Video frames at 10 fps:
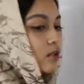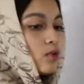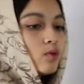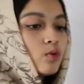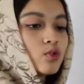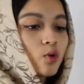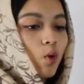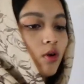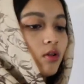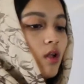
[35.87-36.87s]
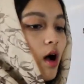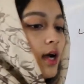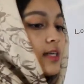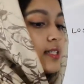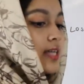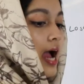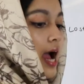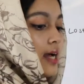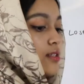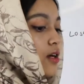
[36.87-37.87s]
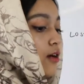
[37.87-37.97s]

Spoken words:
lose or lost as